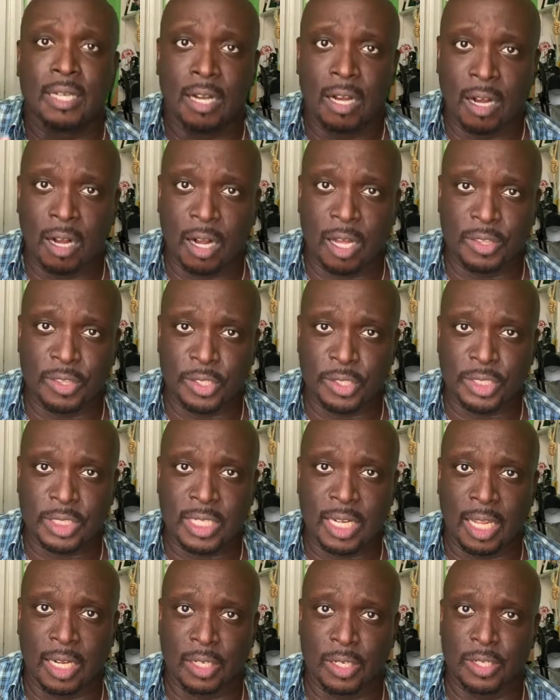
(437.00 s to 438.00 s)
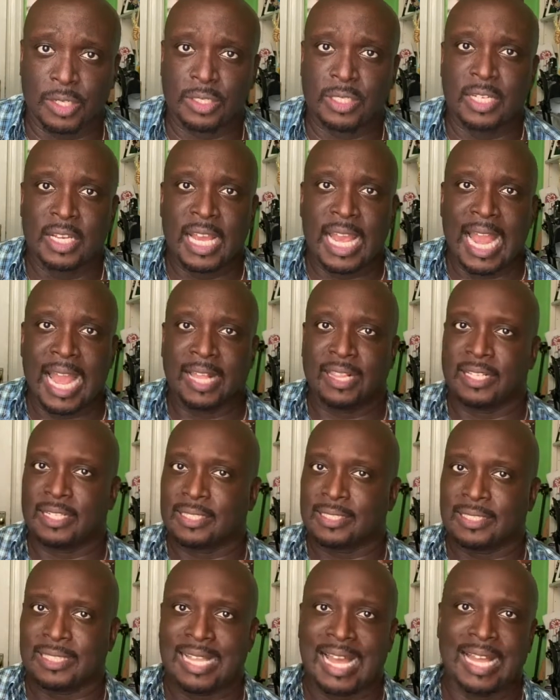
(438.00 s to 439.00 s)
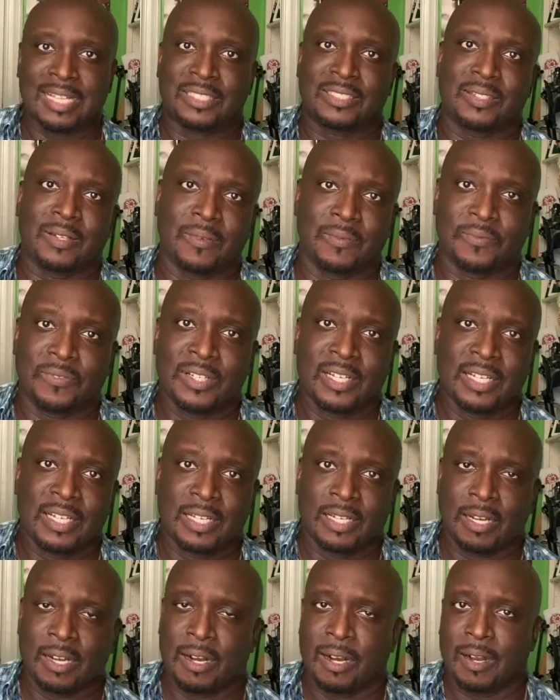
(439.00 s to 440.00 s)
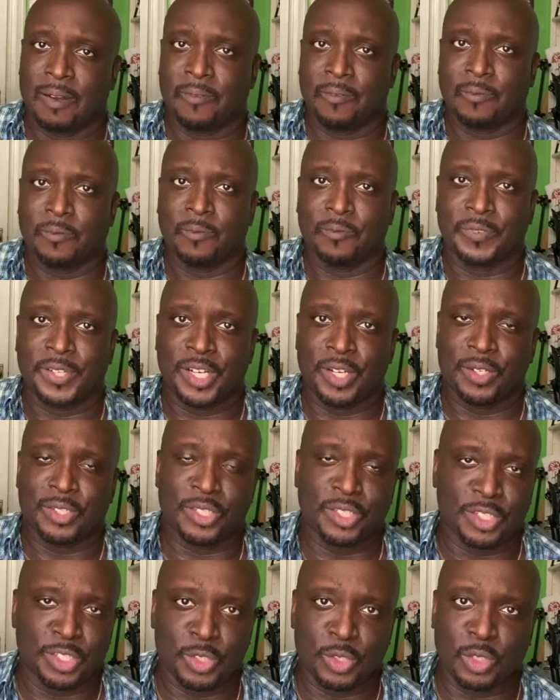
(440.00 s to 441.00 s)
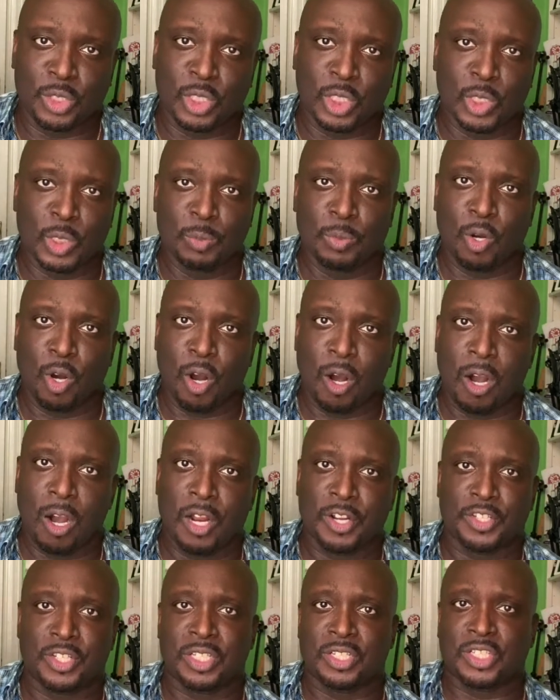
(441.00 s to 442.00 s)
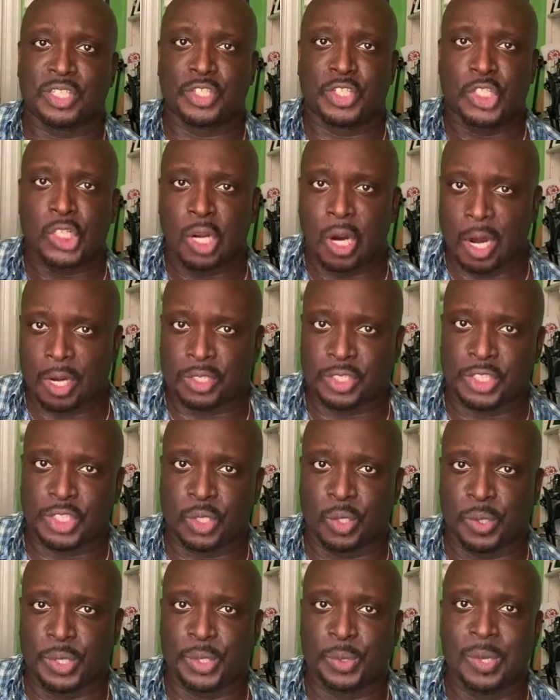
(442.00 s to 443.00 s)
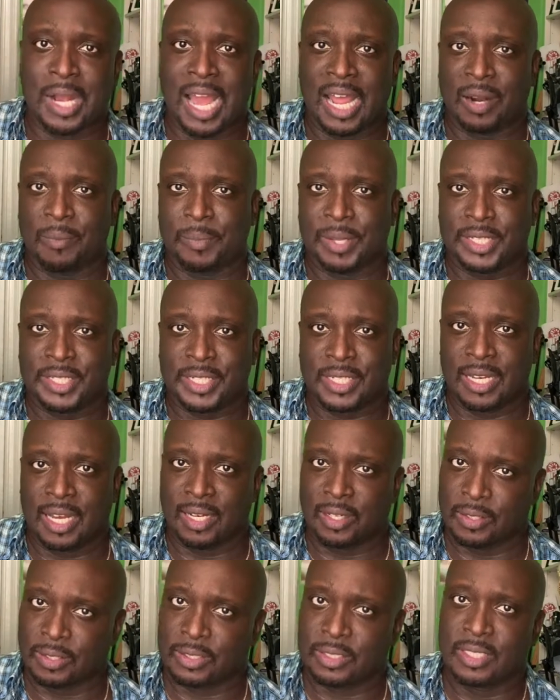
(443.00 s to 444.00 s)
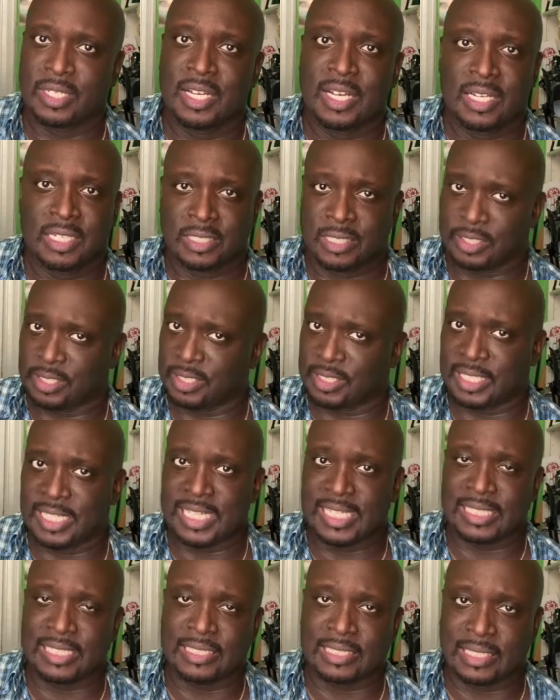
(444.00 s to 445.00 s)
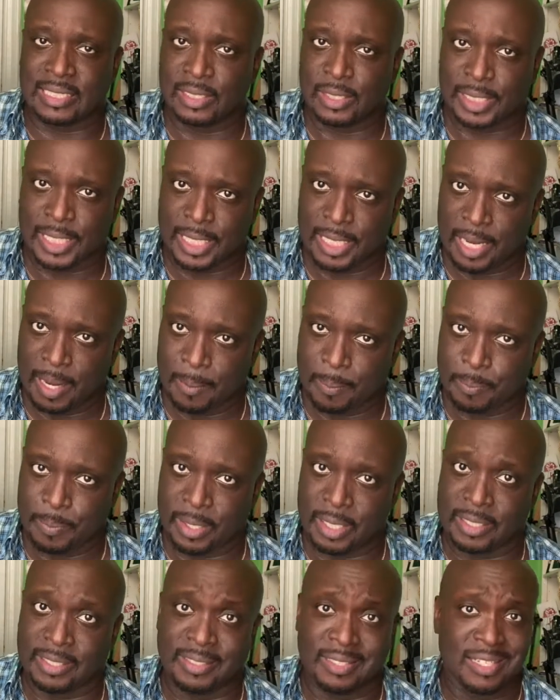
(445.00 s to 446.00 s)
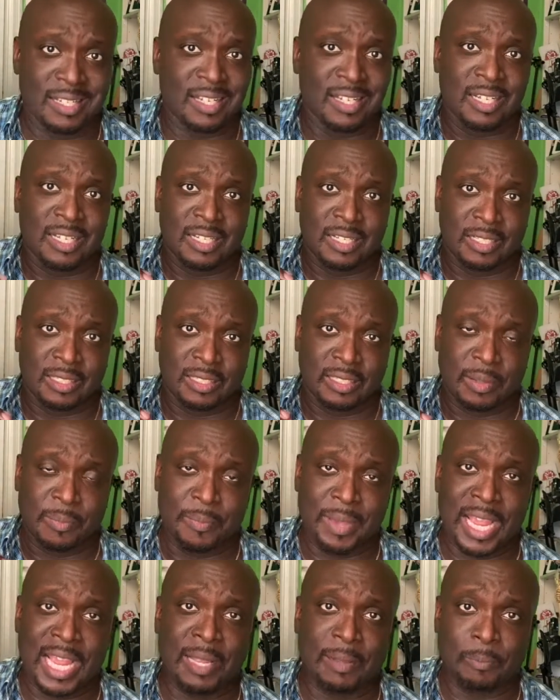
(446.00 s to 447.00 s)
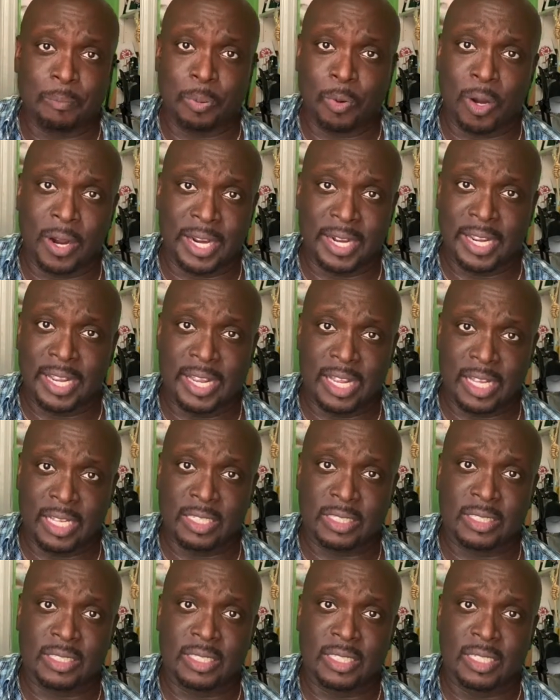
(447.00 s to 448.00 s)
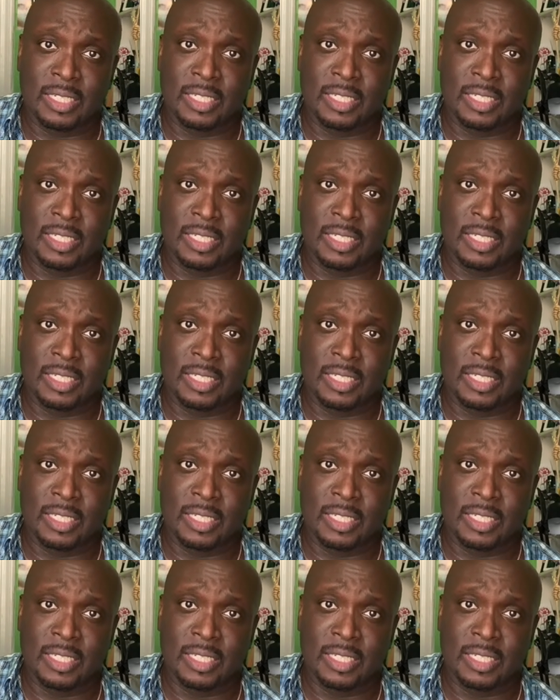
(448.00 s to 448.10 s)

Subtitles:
all those colors, and there's lots of videos on YouTube or just charts showing you how to mix colors. So it's easy to look it up. But the main point is